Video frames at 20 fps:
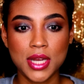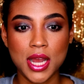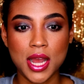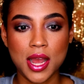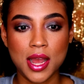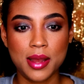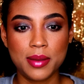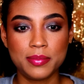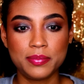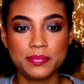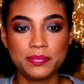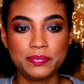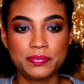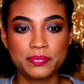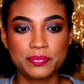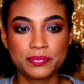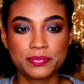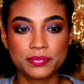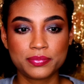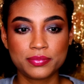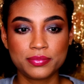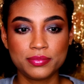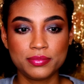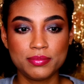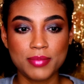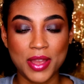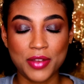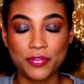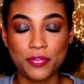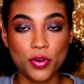
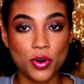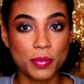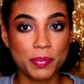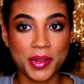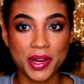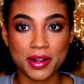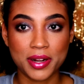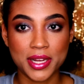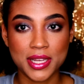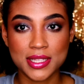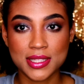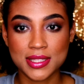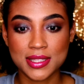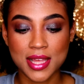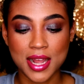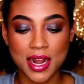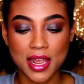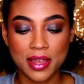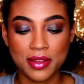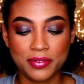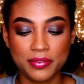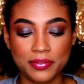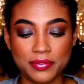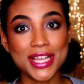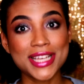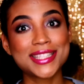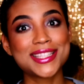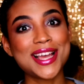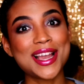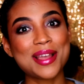my 4 periods that
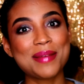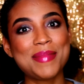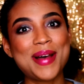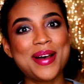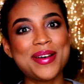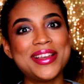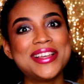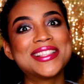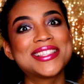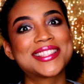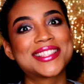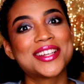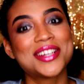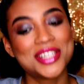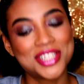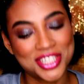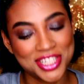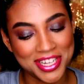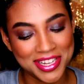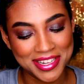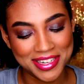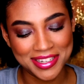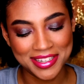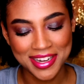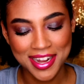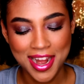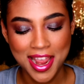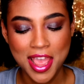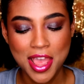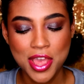Let's talk about insertion.
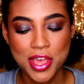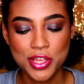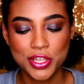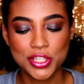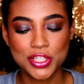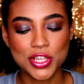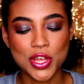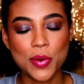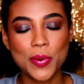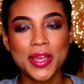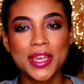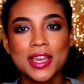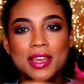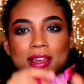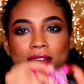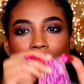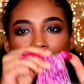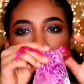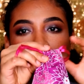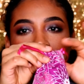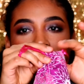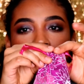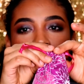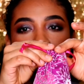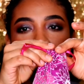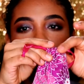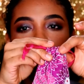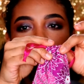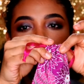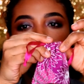So it
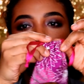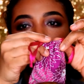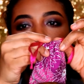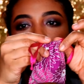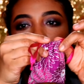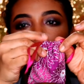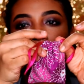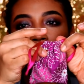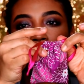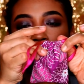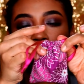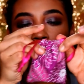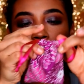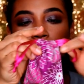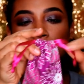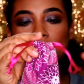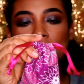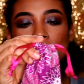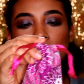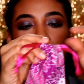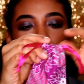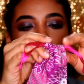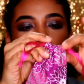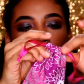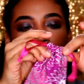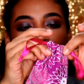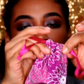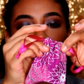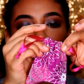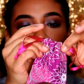comes with a little
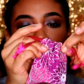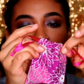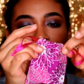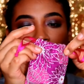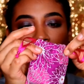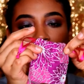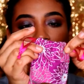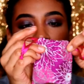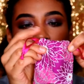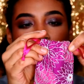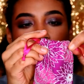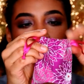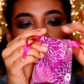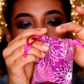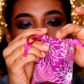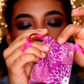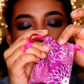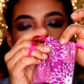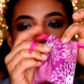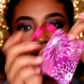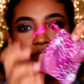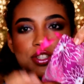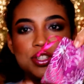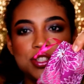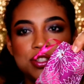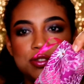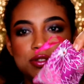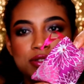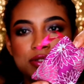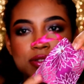pouch like this, and this is
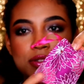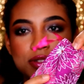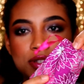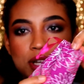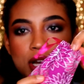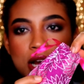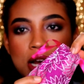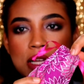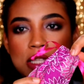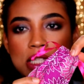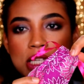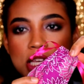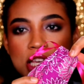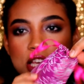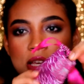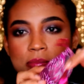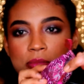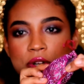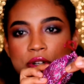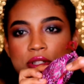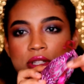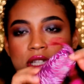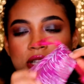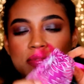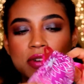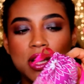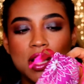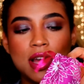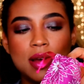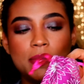just to keep your
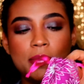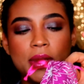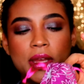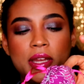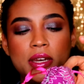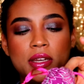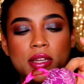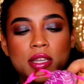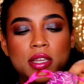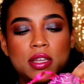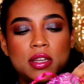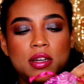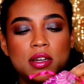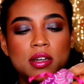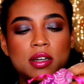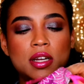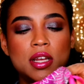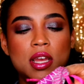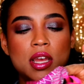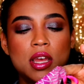Diva Cup in here